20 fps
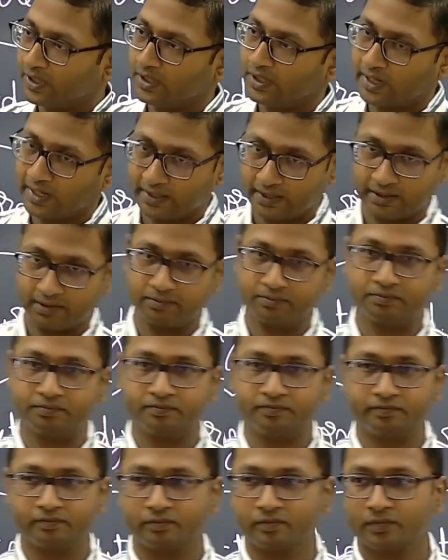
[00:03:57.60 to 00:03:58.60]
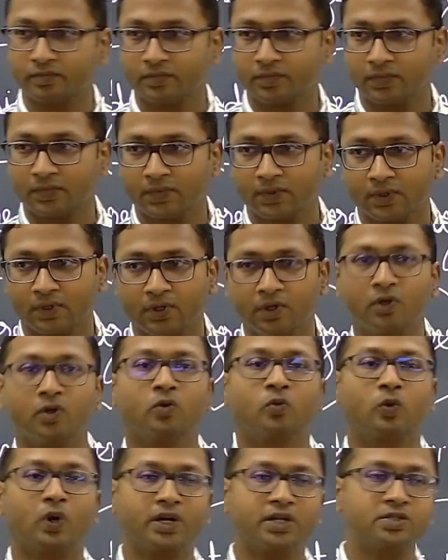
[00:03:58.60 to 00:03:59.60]
yet.
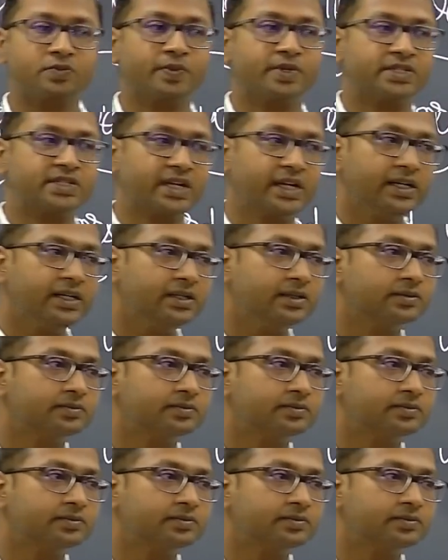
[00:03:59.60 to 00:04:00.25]
What is missing?